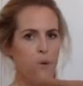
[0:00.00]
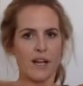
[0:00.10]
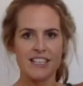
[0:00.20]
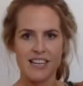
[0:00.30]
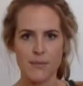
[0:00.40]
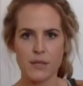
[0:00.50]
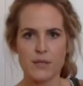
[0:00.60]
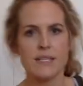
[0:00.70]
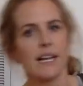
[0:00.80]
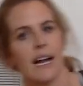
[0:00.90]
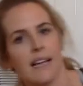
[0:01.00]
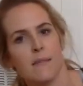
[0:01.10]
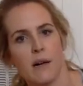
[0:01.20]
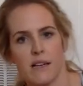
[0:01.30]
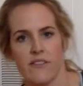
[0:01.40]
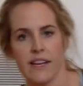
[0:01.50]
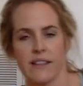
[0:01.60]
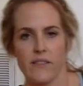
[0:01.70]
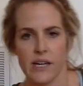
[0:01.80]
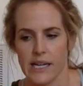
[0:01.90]
Good job. You see I had to modify at
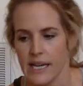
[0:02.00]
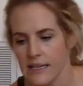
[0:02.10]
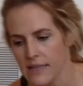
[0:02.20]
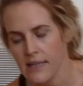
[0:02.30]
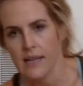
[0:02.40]
the very end.